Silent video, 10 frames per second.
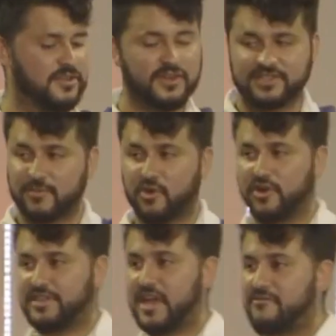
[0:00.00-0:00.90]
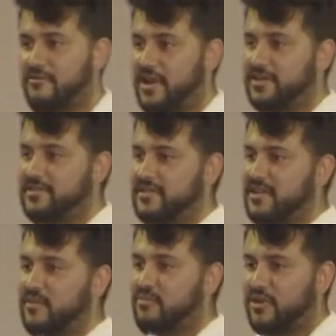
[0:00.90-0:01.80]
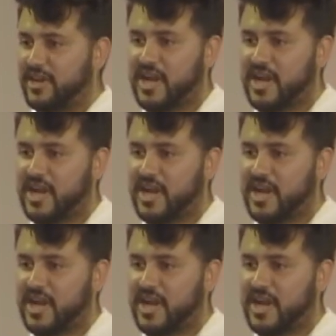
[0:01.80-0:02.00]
You guys ever heard that phrase? Pretty